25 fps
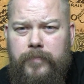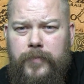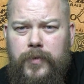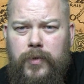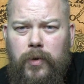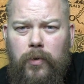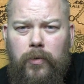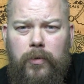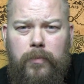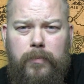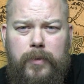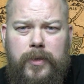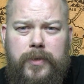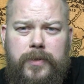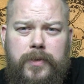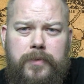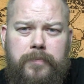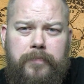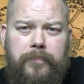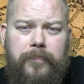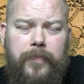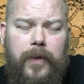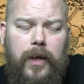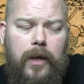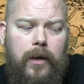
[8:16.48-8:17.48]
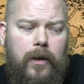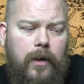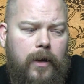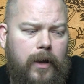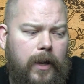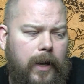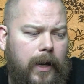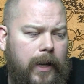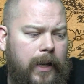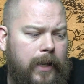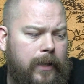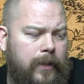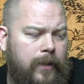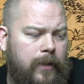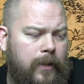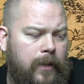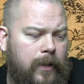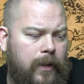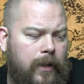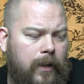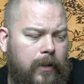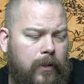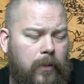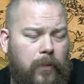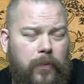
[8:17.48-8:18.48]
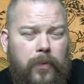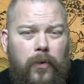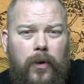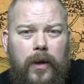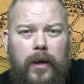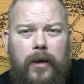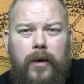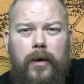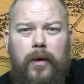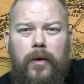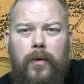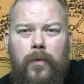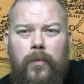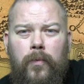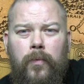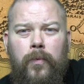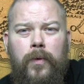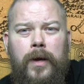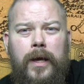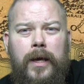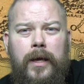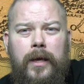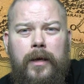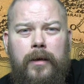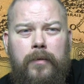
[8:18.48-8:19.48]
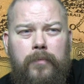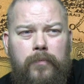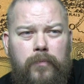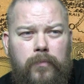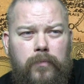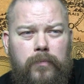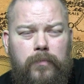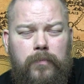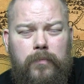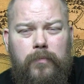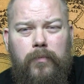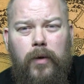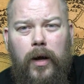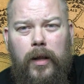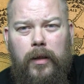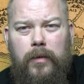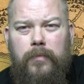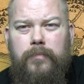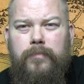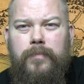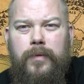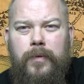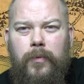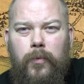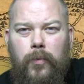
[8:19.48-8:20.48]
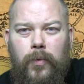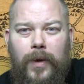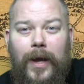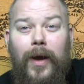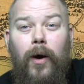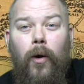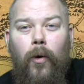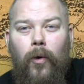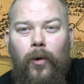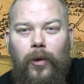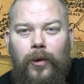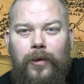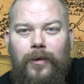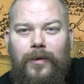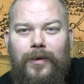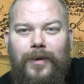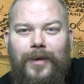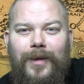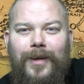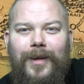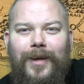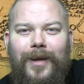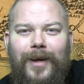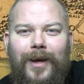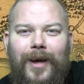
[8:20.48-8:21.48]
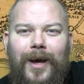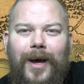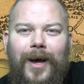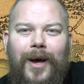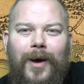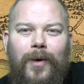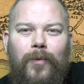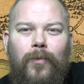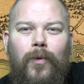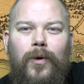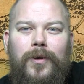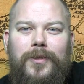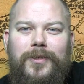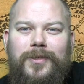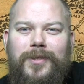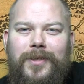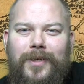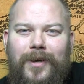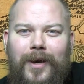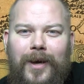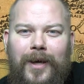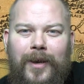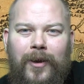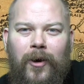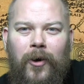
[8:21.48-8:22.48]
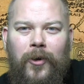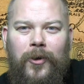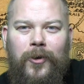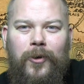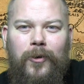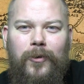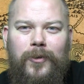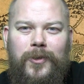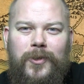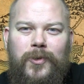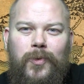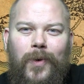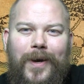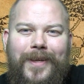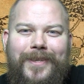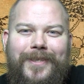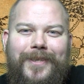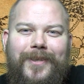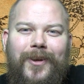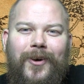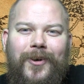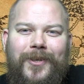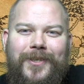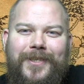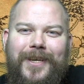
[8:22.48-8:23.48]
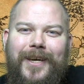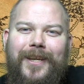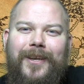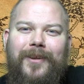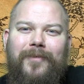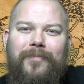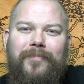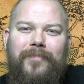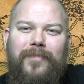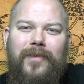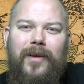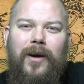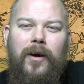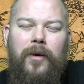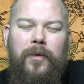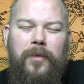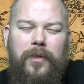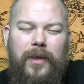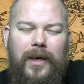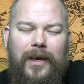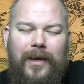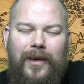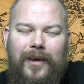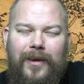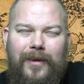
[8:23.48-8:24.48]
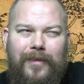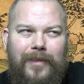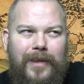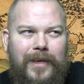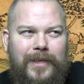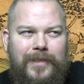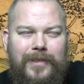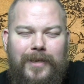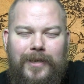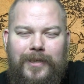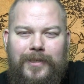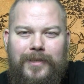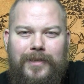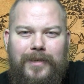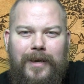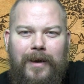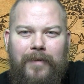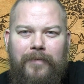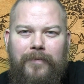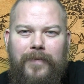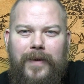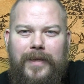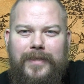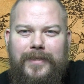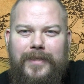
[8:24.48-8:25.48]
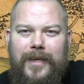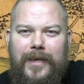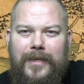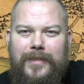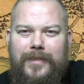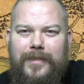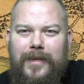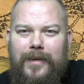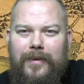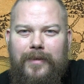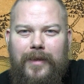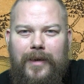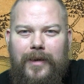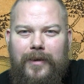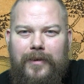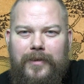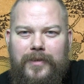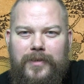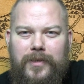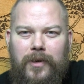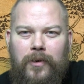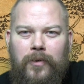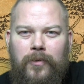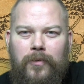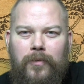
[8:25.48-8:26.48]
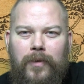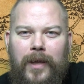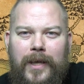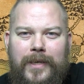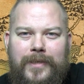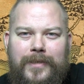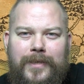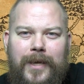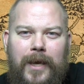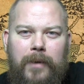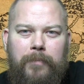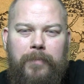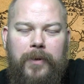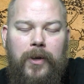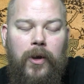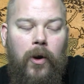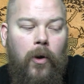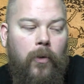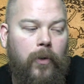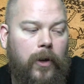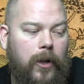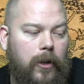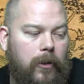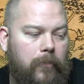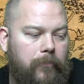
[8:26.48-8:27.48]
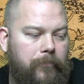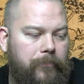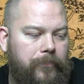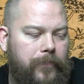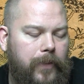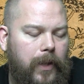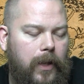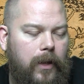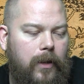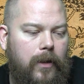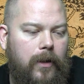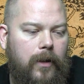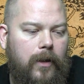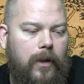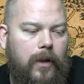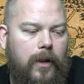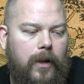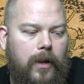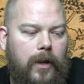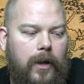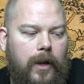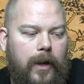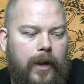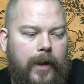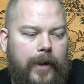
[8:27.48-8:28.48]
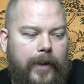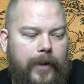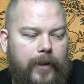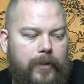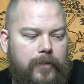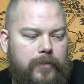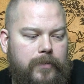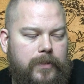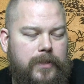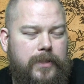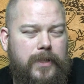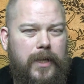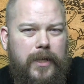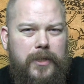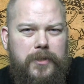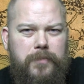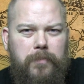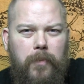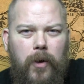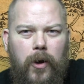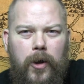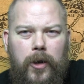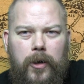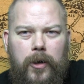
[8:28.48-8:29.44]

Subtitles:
tournament. And I think we all want an Ardacon 2019. I think this is a fantastic thing, so let's keep it going. So that's